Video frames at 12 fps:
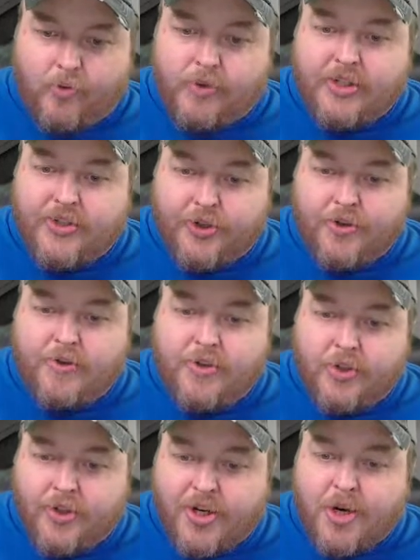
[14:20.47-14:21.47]
Return to
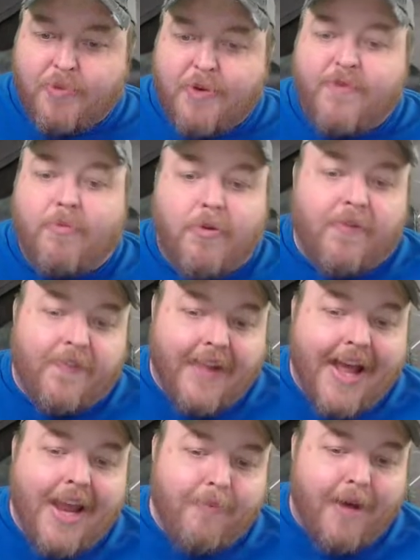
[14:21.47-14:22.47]
Kerbal from a
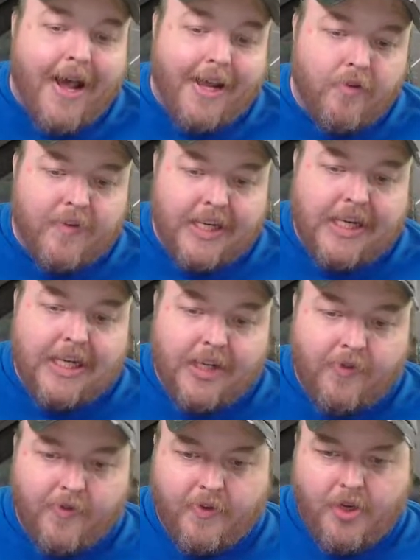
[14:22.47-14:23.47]
flyby of
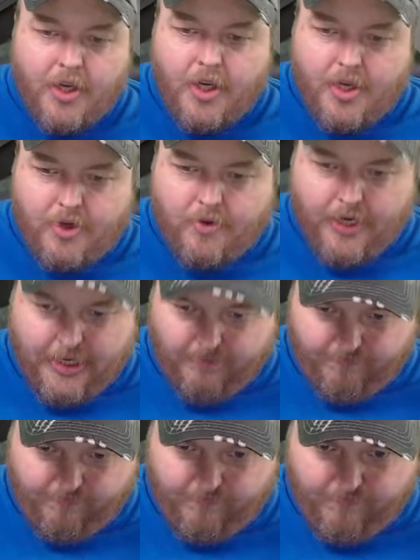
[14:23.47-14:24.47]
Eve.
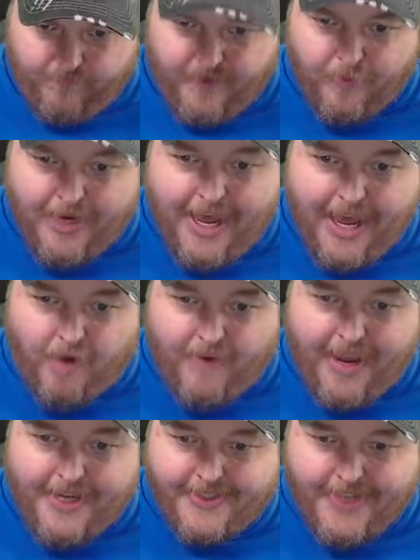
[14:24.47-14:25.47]
Then we have
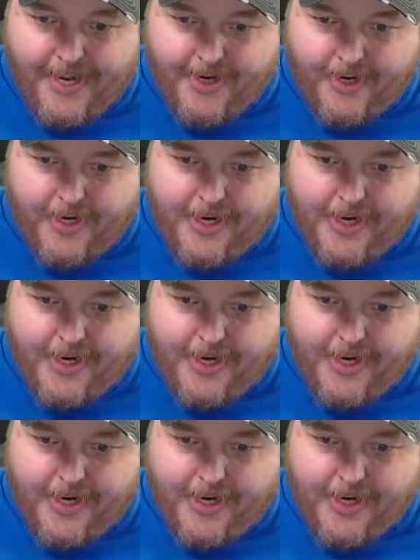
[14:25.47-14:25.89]
antenna and